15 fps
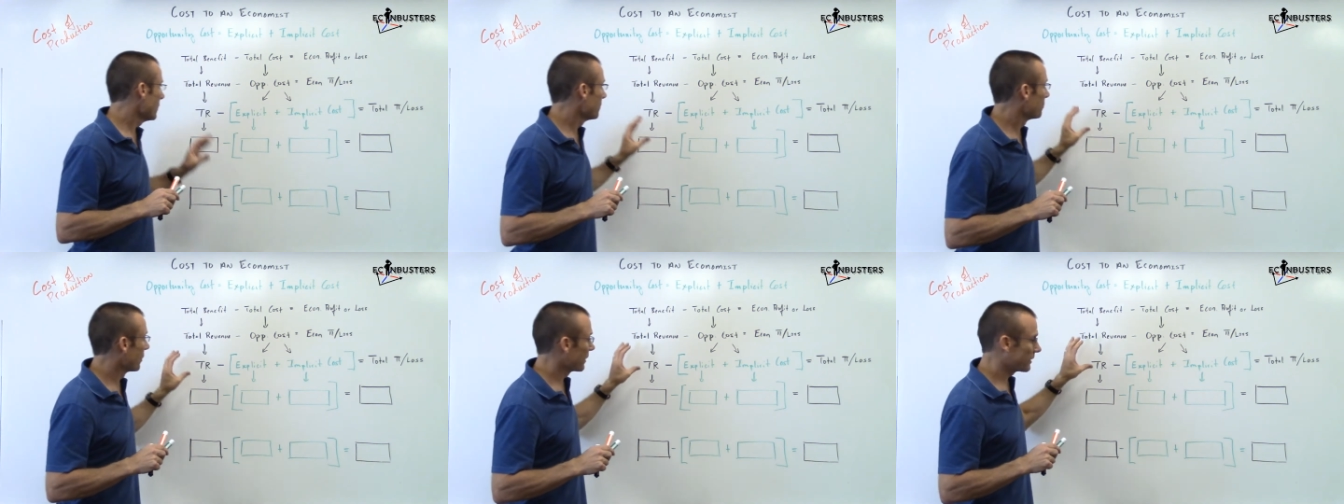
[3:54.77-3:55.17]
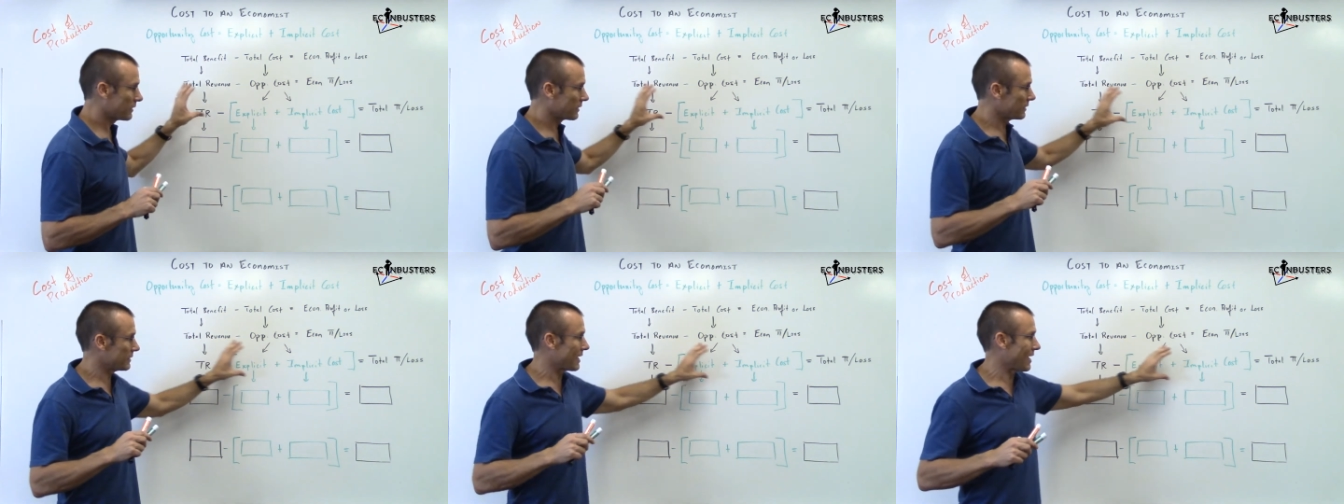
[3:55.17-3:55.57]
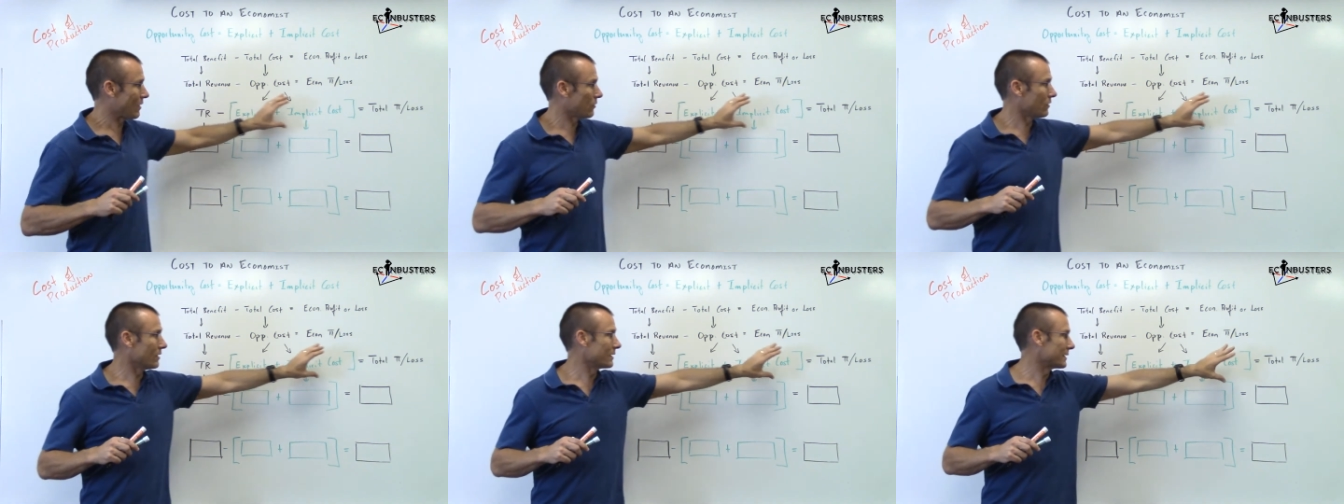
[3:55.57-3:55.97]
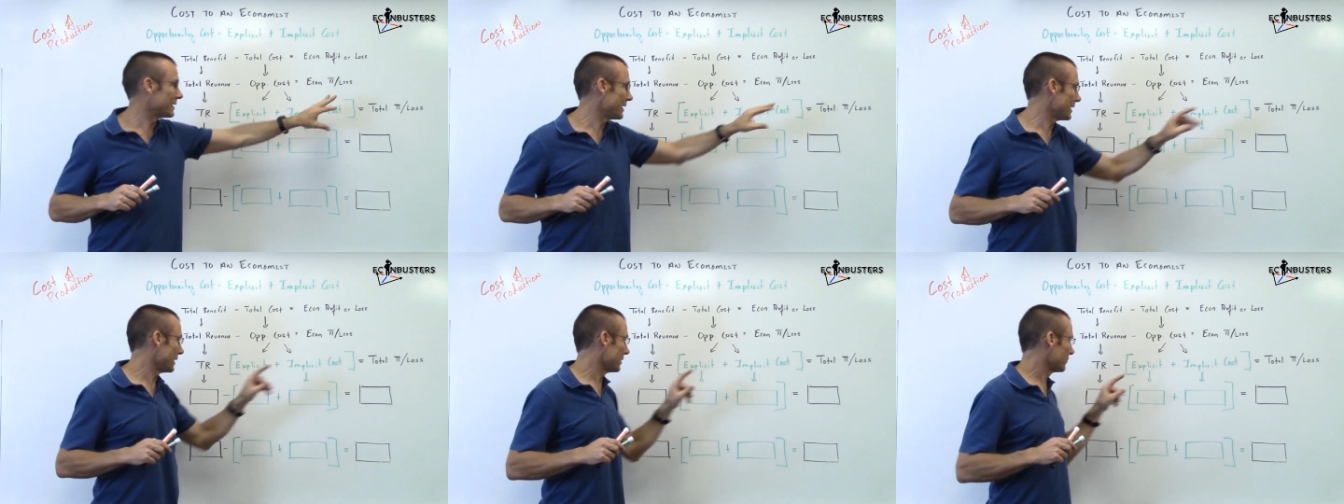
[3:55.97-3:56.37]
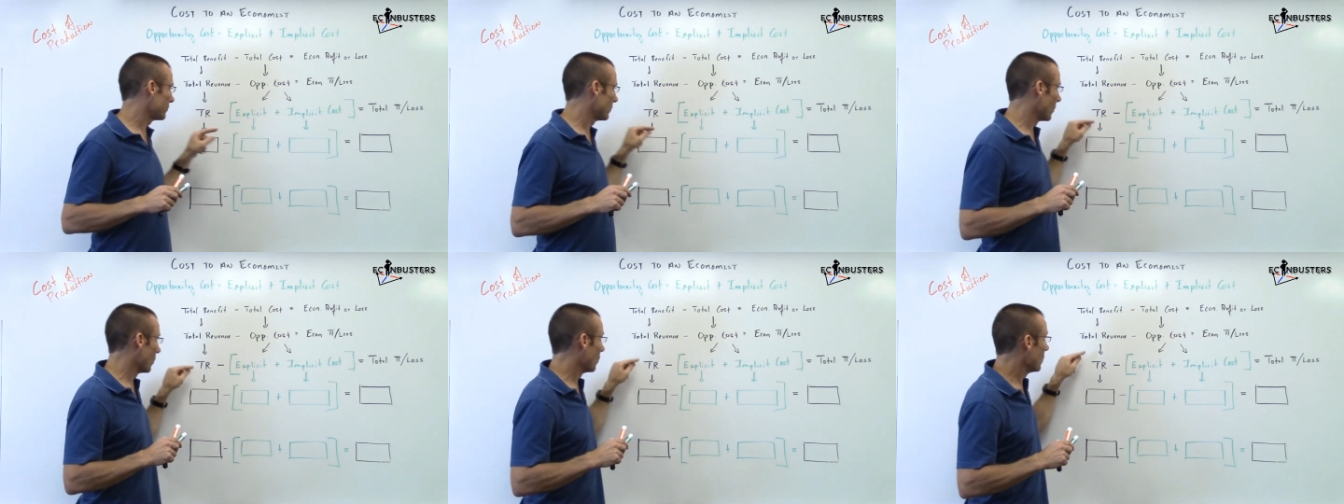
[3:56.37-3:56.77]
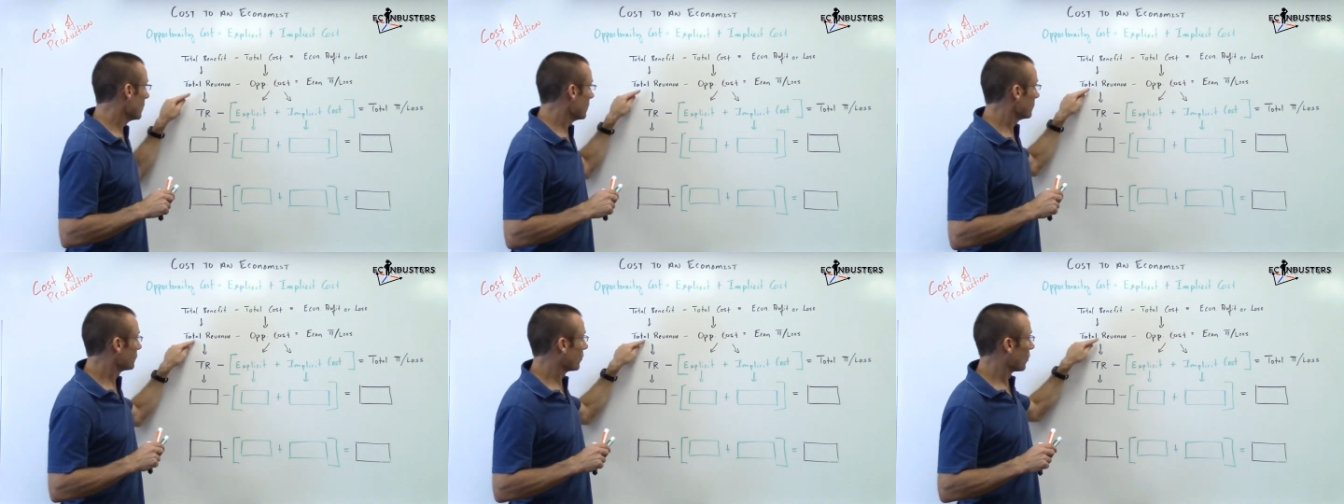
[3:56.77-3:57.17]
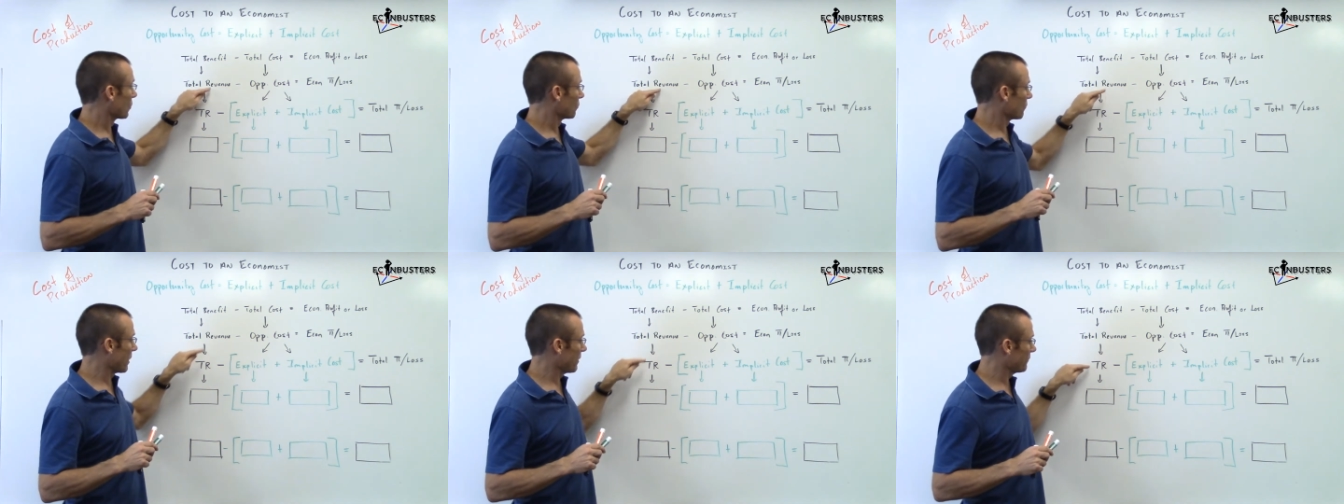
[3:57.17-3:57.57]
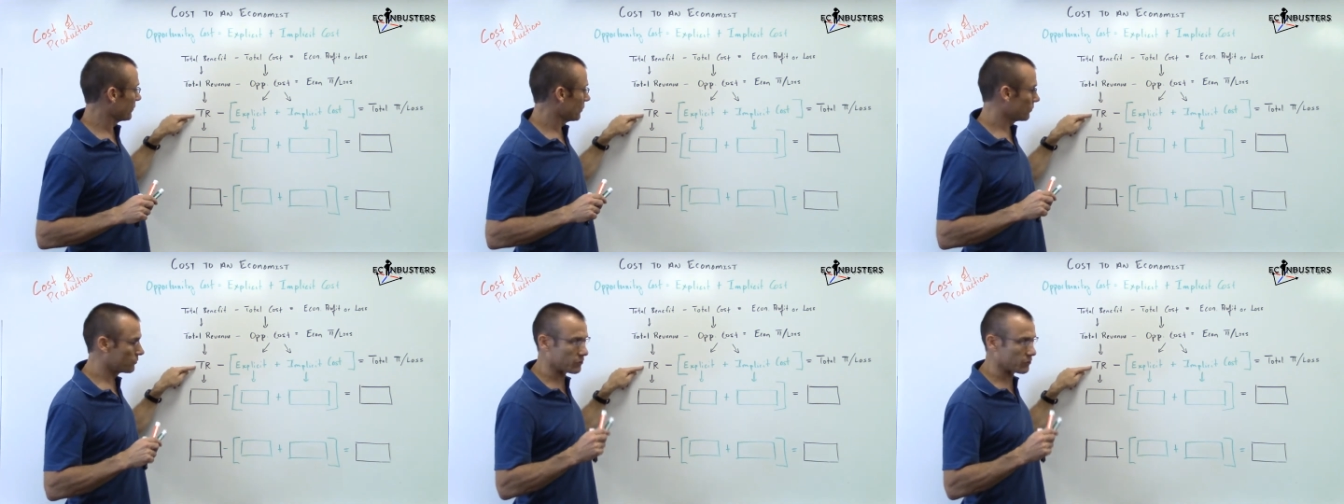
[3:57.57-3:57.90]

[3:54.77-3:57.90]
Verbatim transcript: Breaking it down again. So Total revenue,